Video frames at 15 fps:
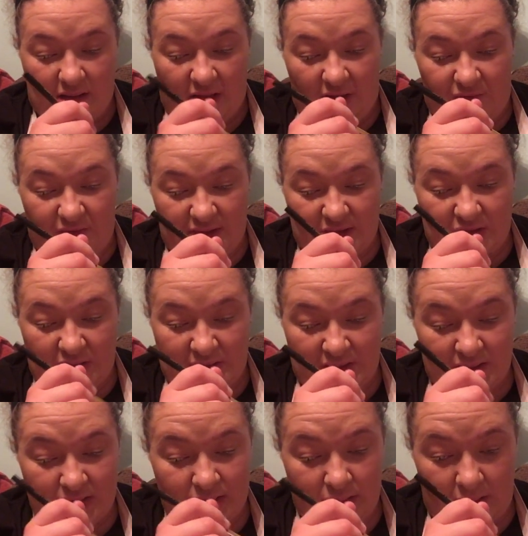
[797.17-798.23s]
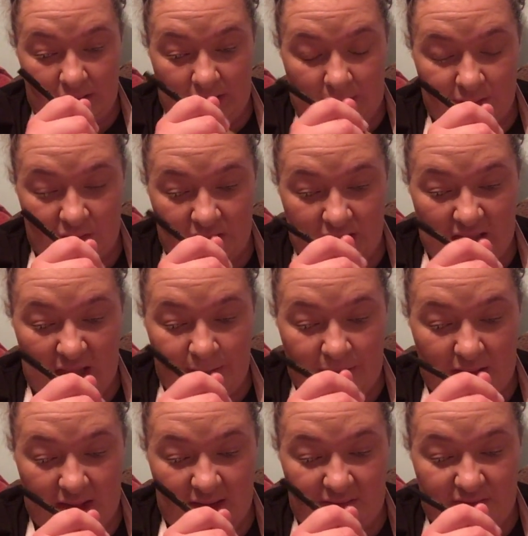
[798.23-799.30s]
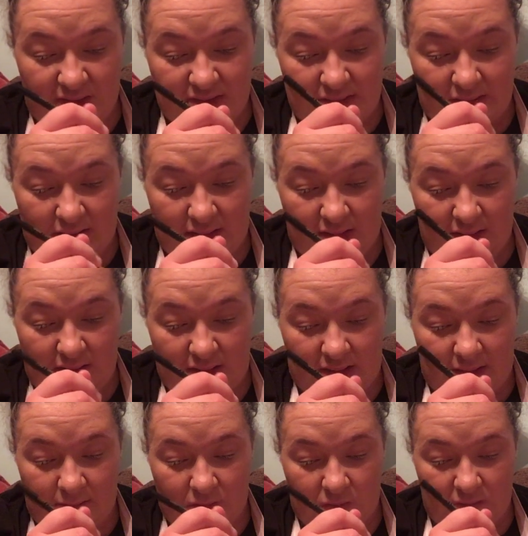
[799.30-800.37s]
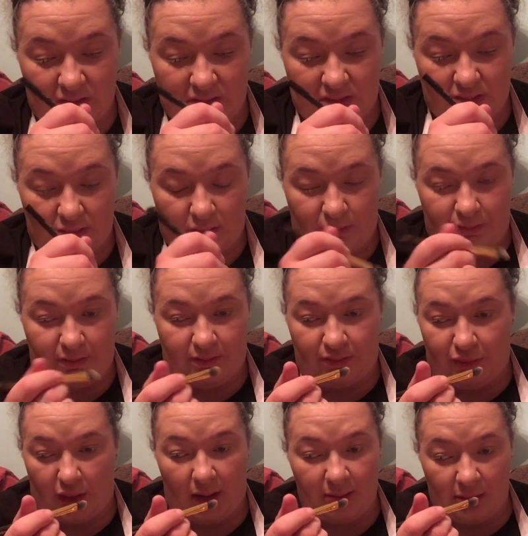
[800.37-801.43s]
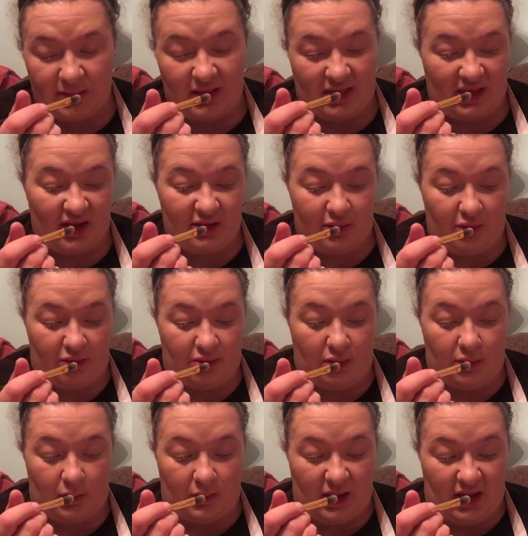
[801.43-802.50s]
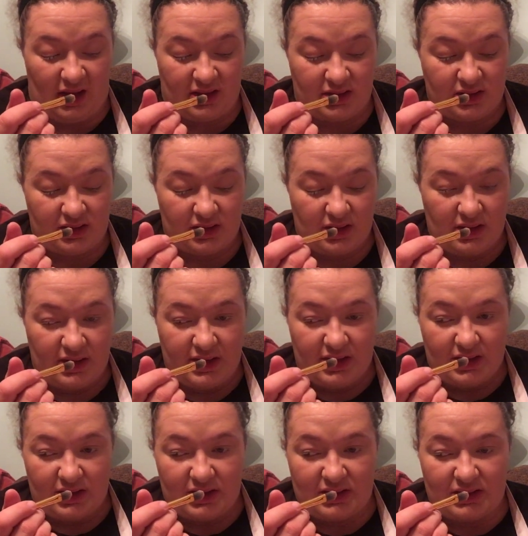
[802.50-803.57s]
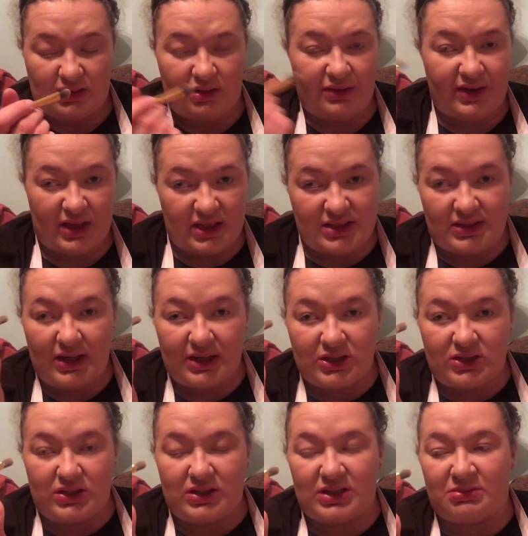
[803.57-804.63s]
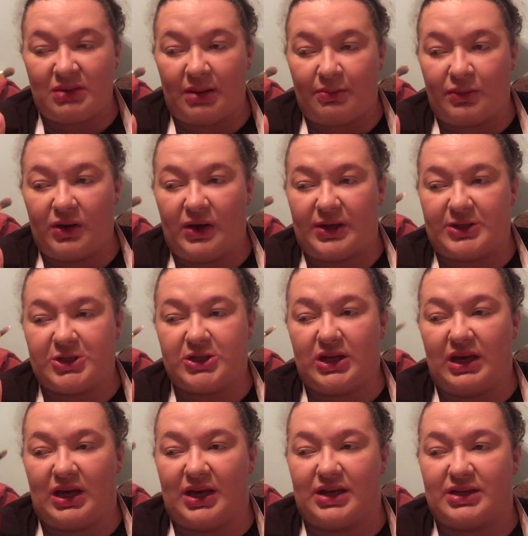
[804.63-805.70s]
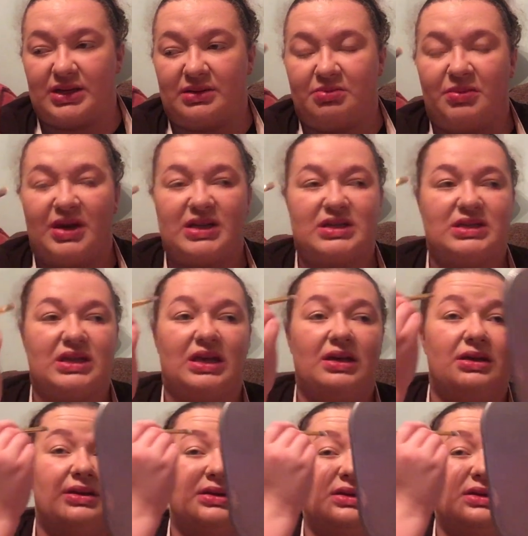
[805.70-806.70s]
If it's just as good, I'm going to keep it. If it's not, then I'm going to probably sell it or throw it away. Because the only thing that's touched it is my brush, and my skin